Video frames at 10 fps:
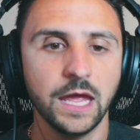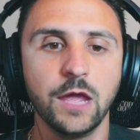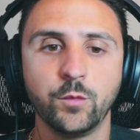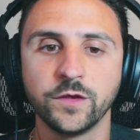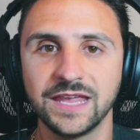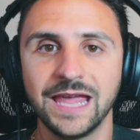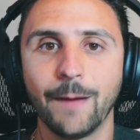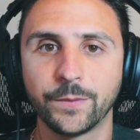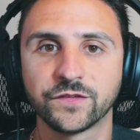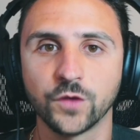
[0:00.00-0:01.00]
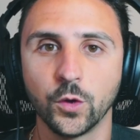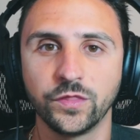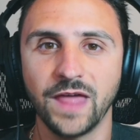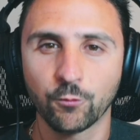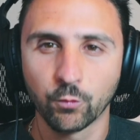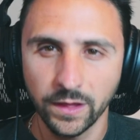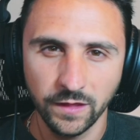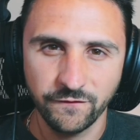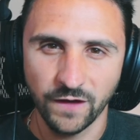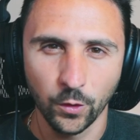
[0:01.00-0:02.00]
It was the episode that
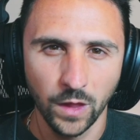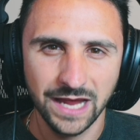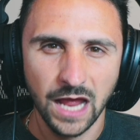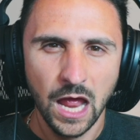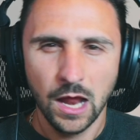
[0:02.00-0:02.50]
really felt like